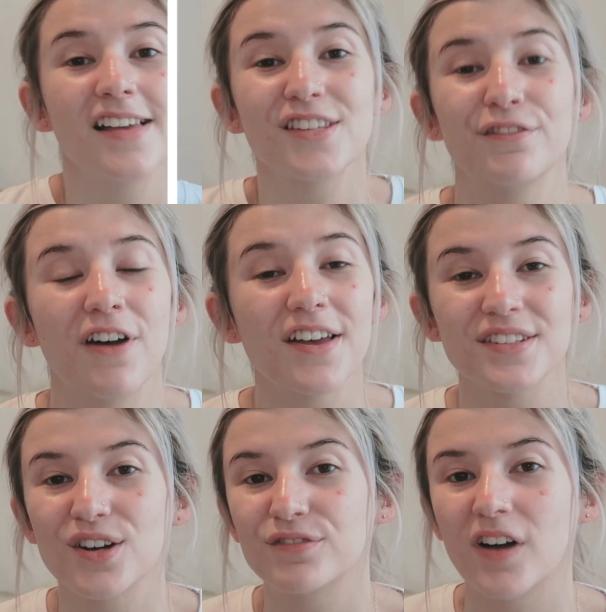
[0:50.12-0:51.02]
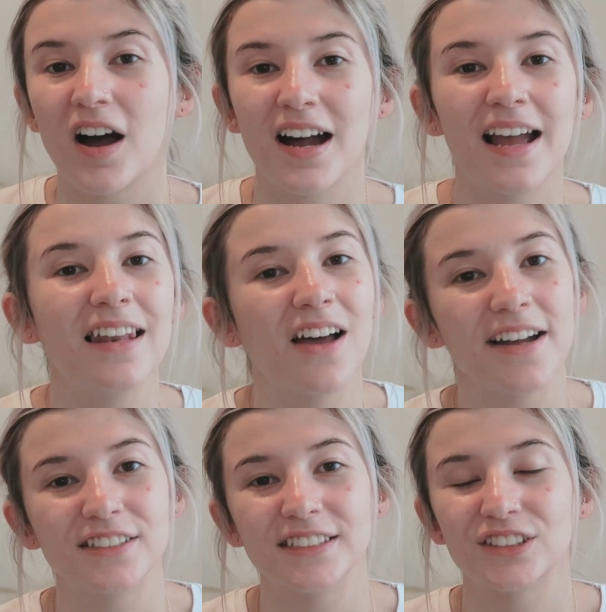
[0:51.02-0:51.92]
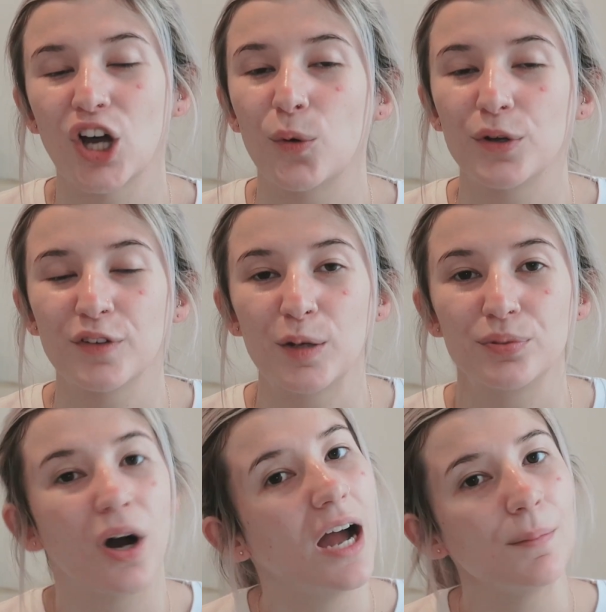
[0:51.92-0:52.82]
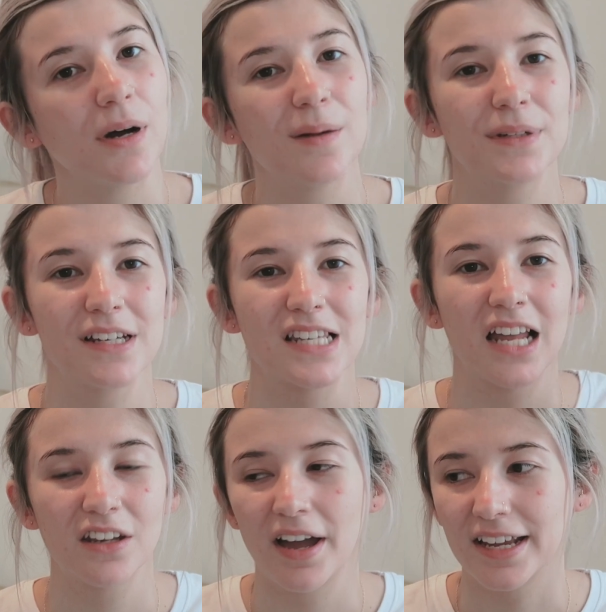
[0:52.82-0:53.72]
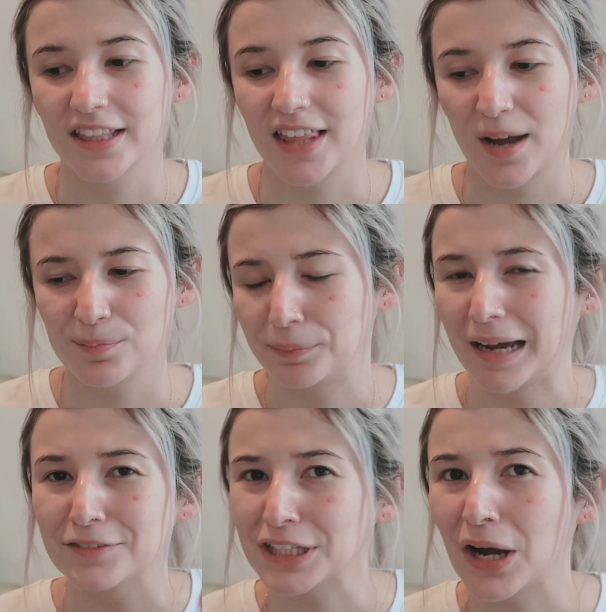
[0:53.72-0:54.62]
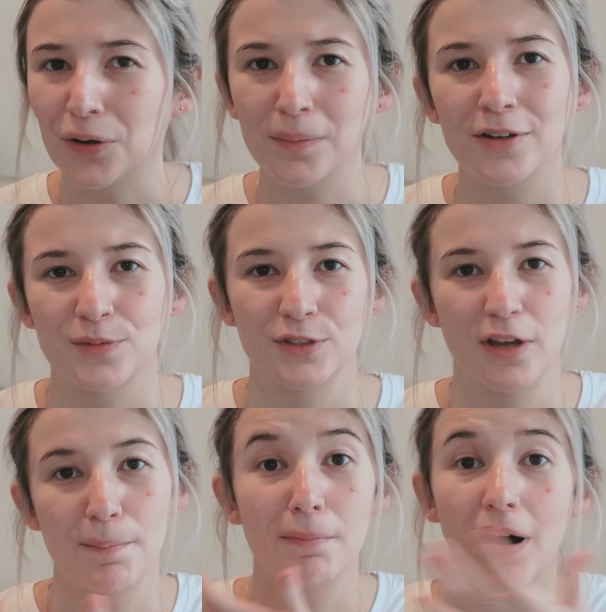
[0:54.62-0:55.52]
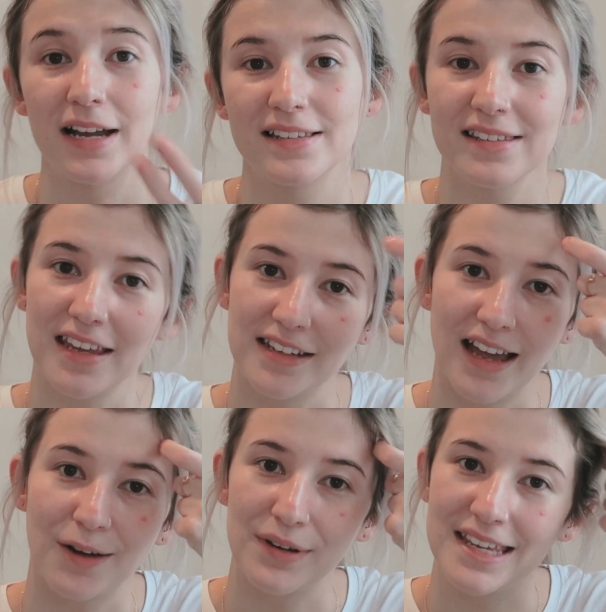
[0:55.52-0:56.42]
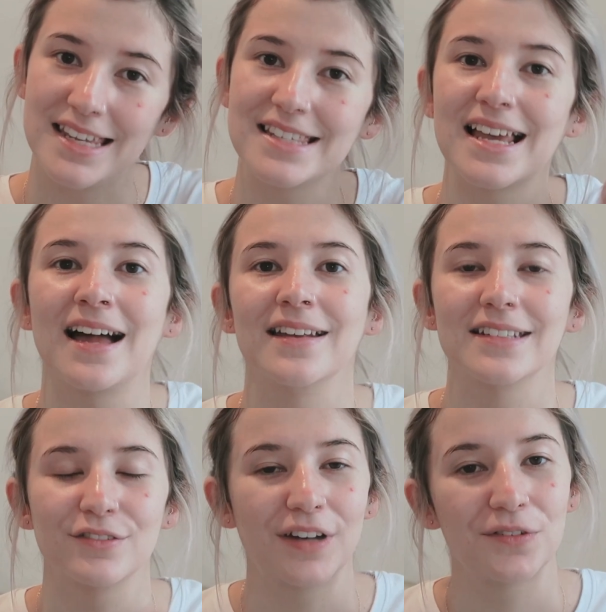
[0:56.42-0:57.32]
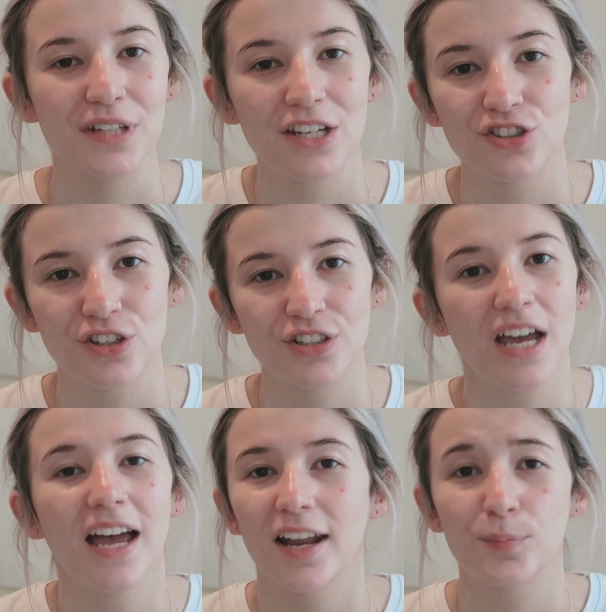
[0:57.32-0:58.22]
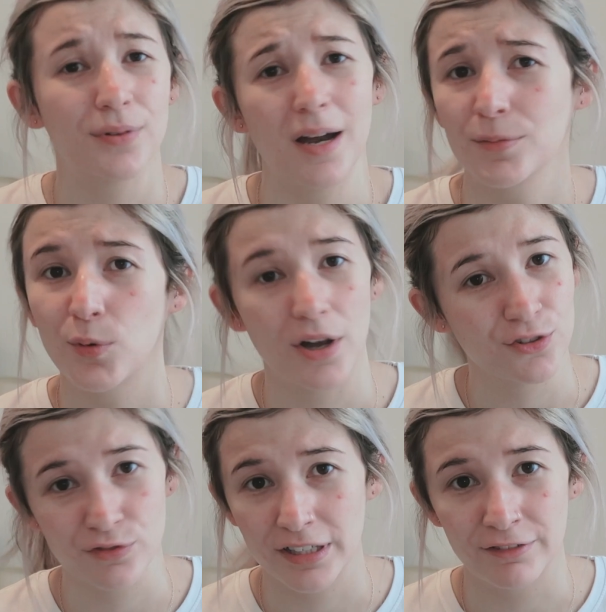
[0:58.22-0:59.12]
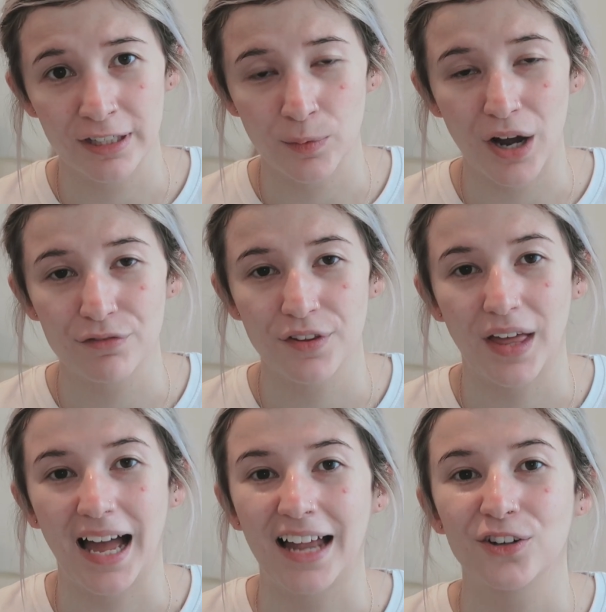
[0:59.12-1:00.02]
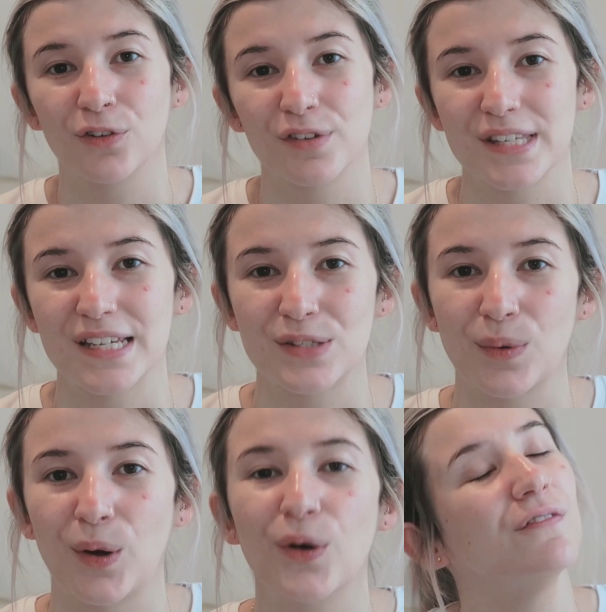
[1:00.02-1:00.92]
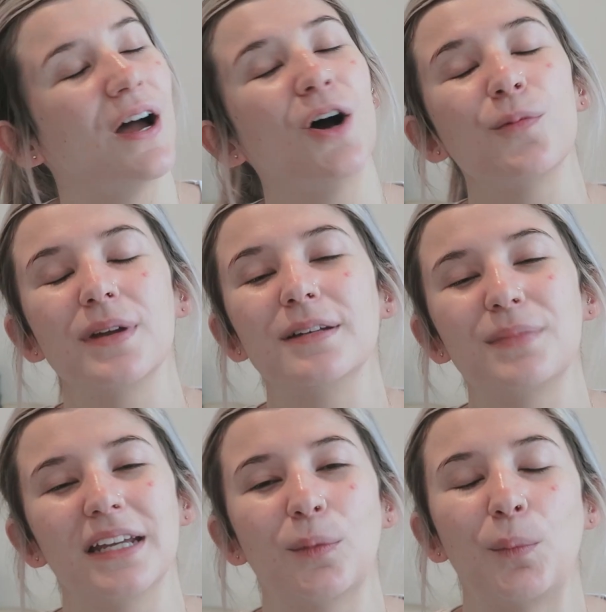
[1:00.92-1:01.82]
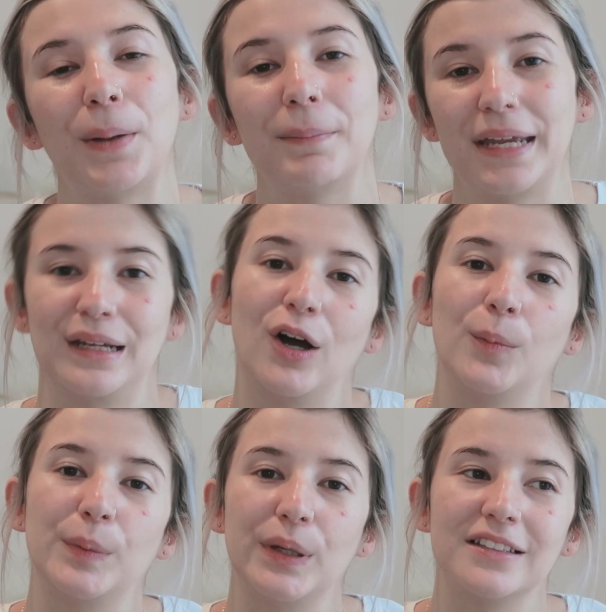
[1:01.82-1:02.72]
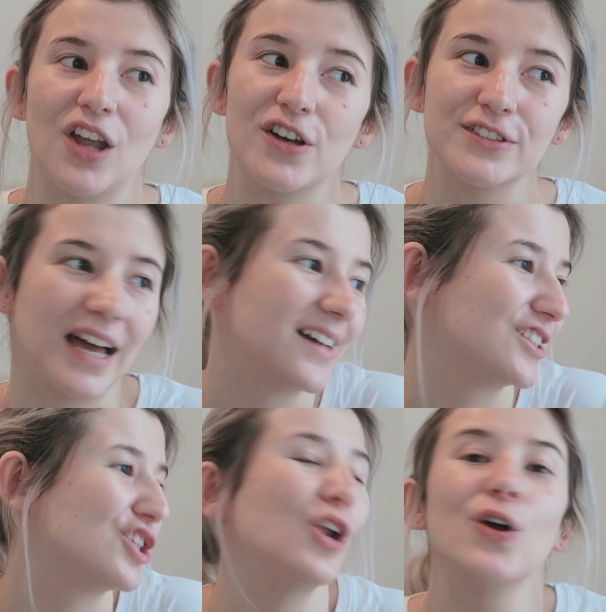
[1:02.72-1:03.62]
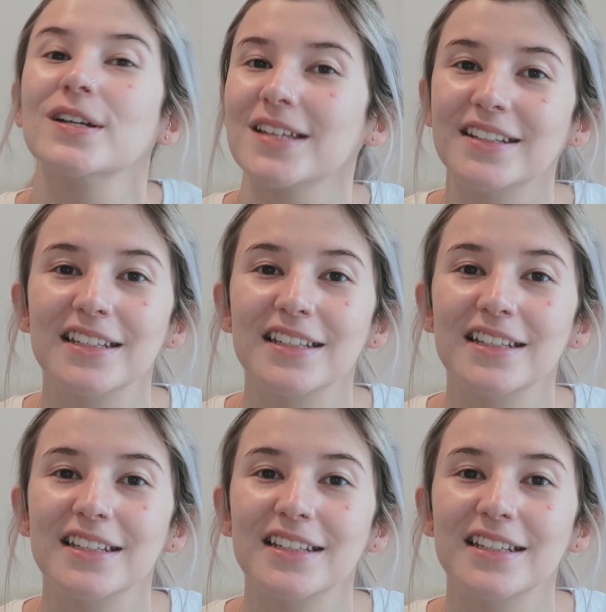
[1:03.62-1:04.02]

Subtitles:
So first off, I like to start with a primer because I like that barrier almost between my skin, how it is, and foundation. And a primer works really, really well for that, and obviously as well for helping make my makeup last as long as I